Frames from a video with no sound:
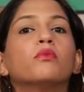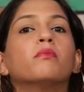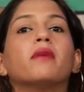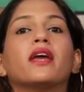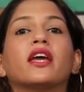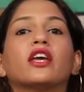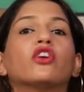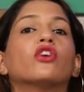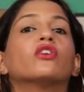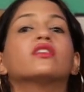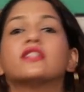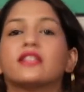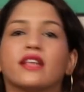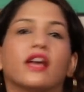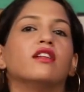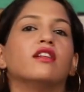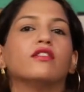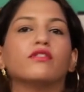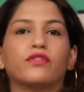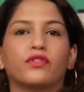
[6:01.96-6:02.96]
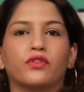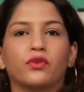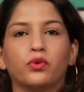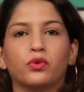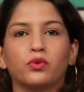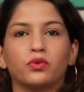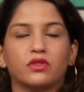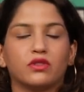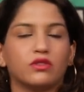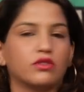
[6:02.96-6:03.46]
you make yourself,
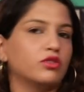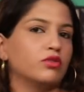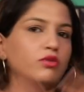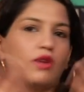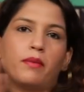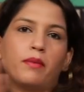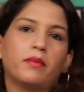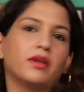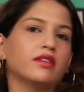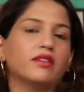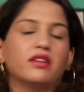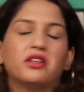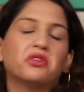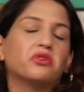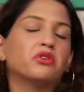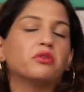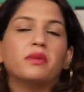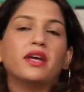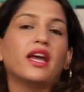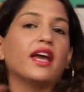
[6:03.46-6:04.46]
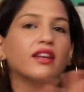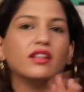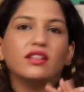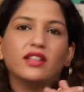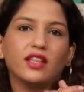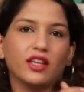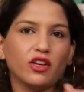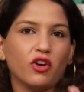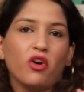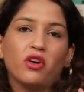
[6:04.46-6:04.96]
it could be anything,